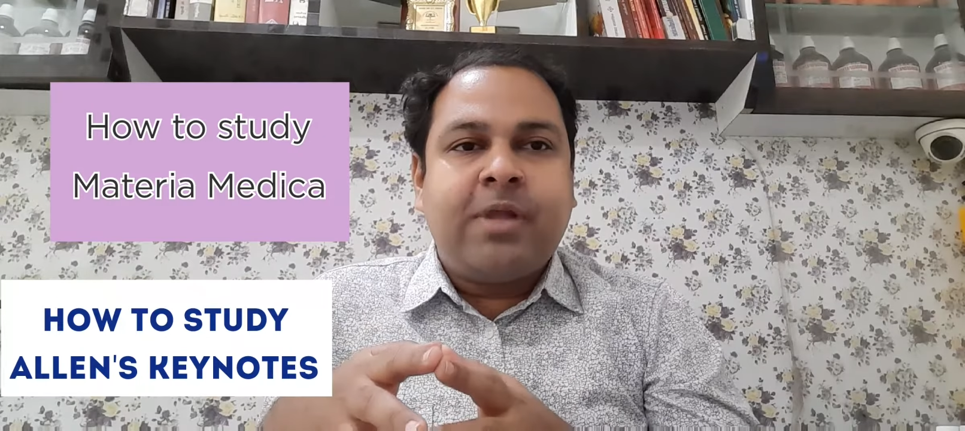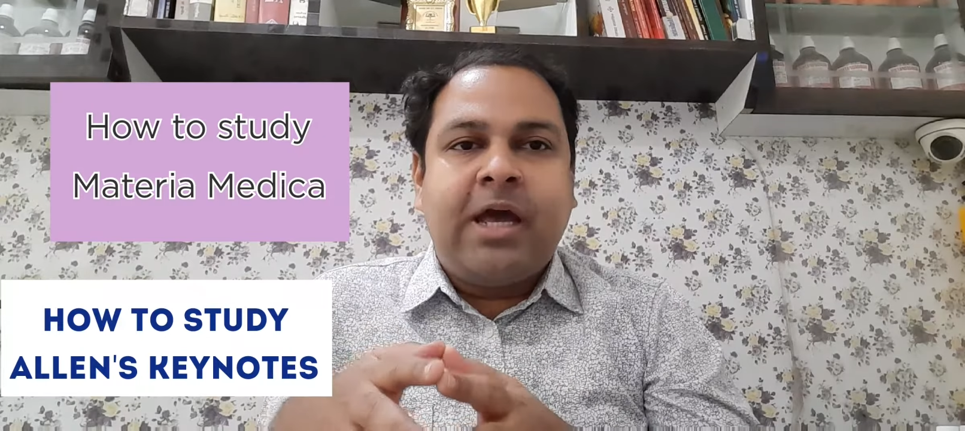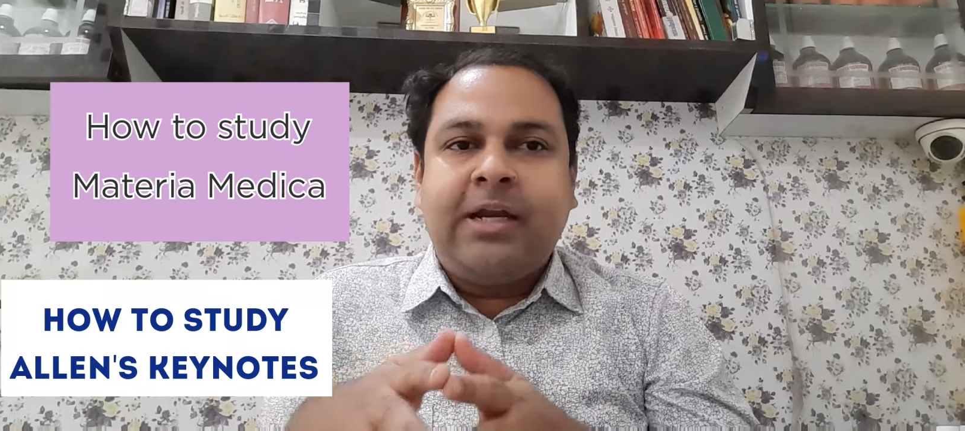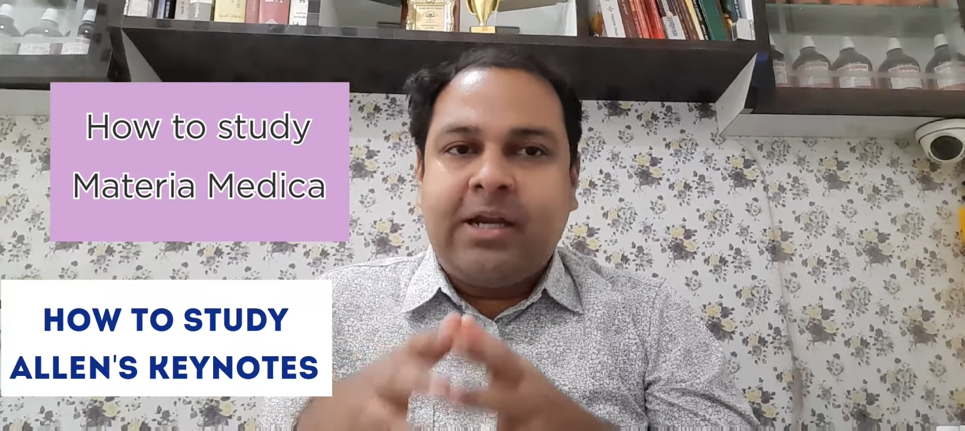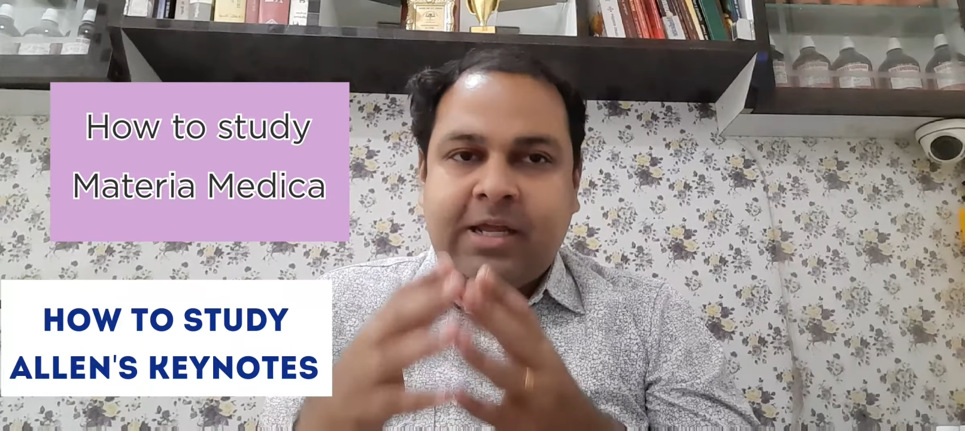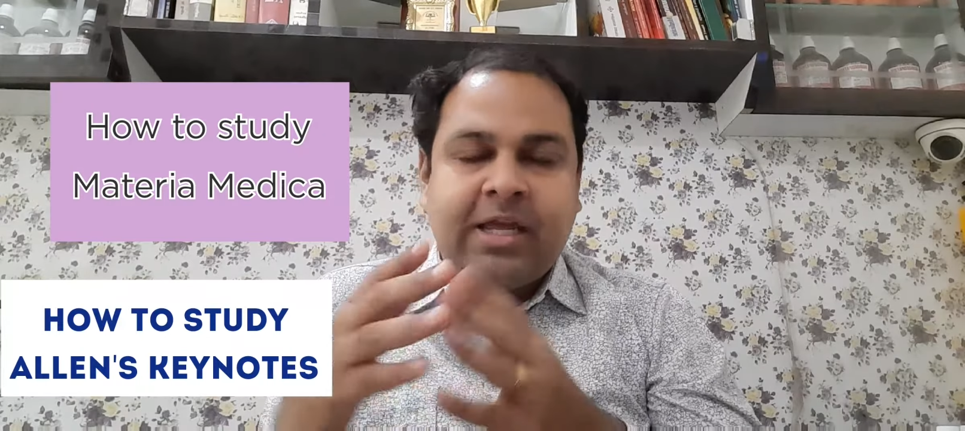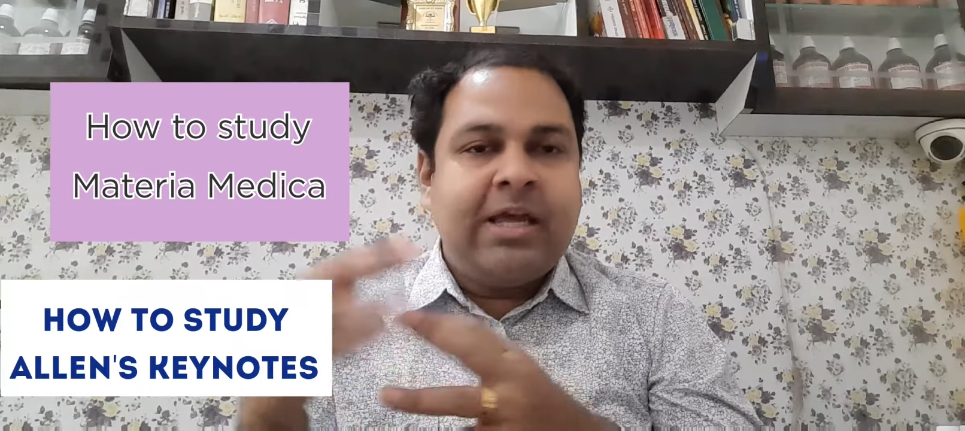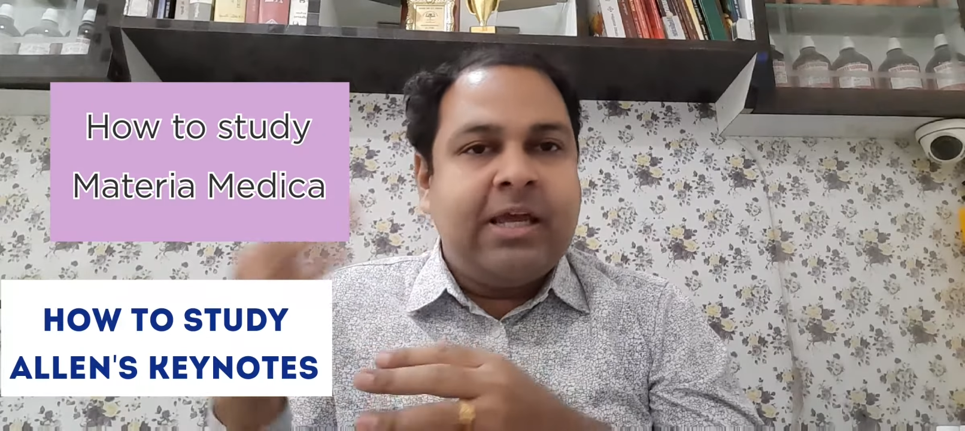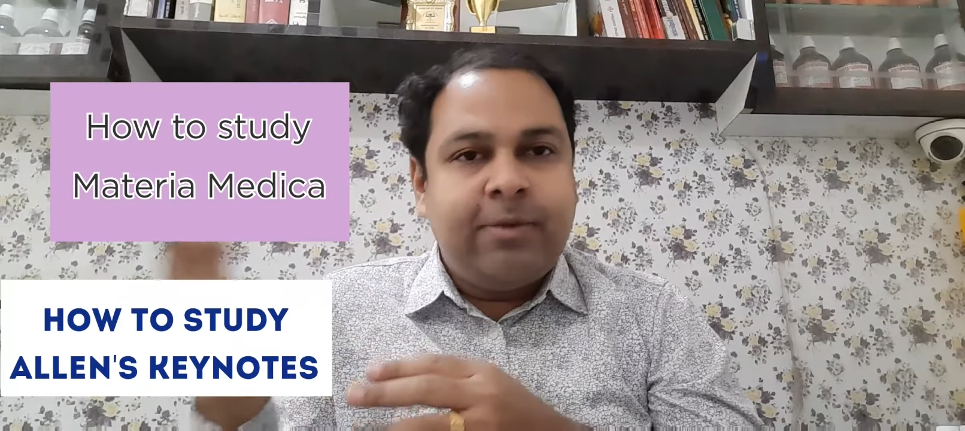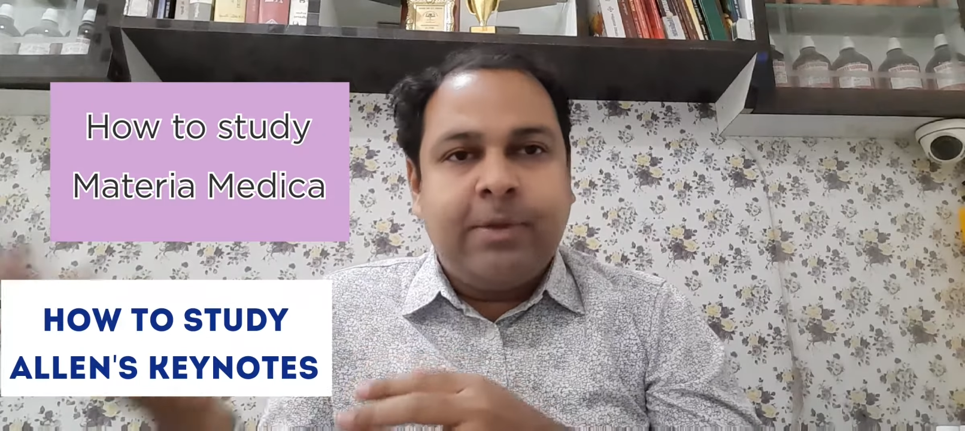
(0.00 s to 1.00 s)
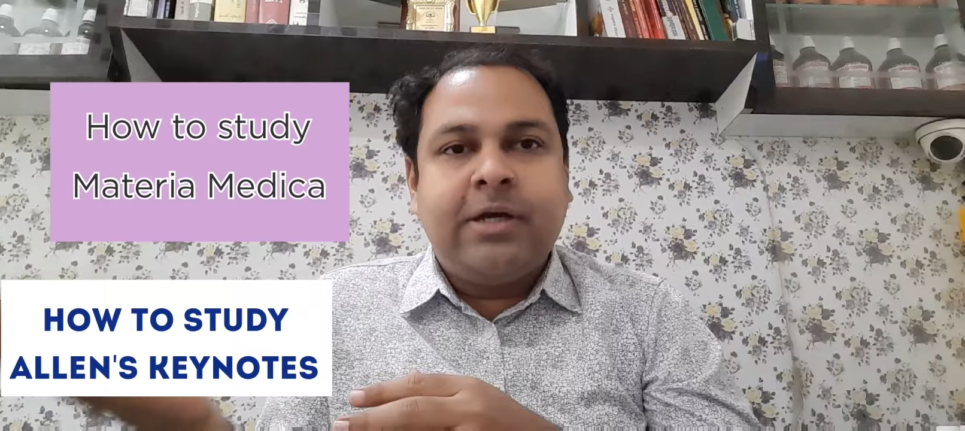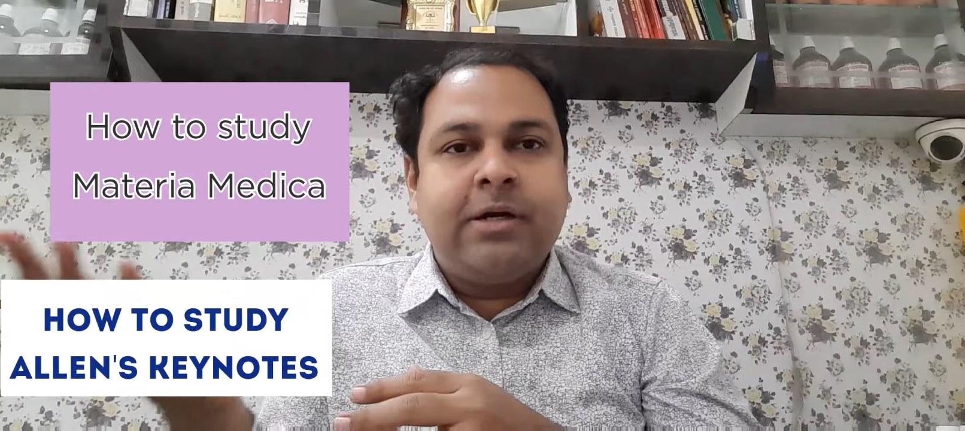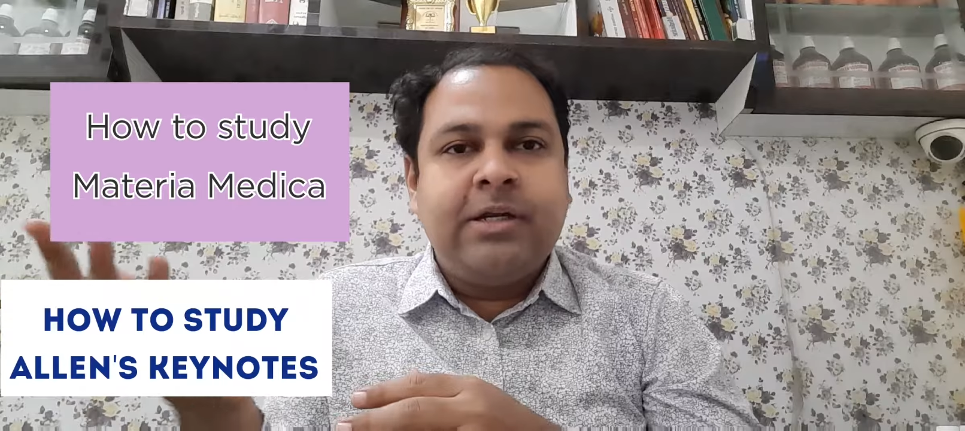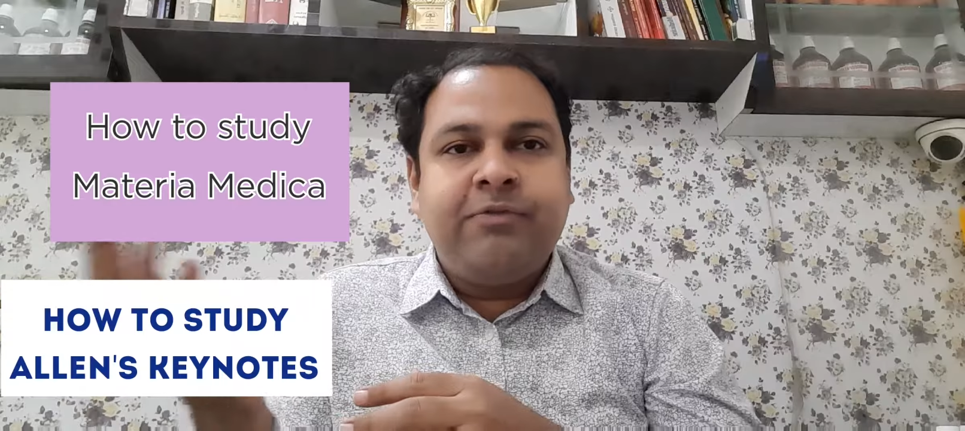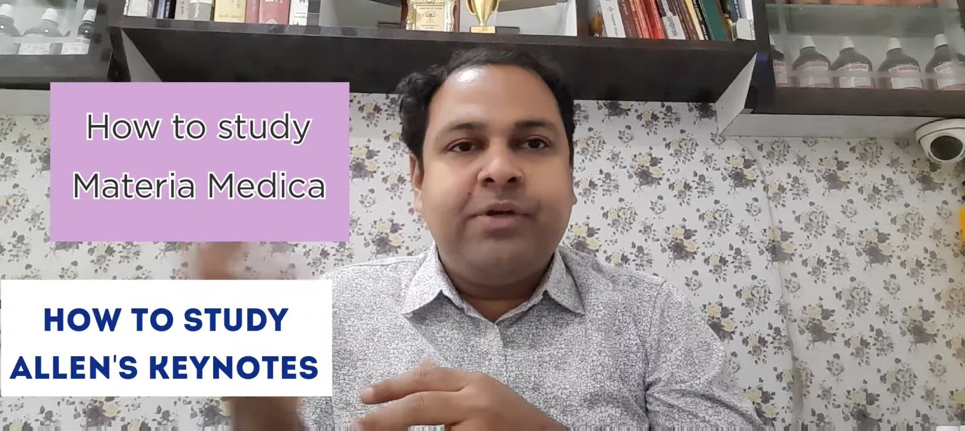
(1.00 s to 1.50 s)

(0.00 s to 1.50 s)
And in my earlier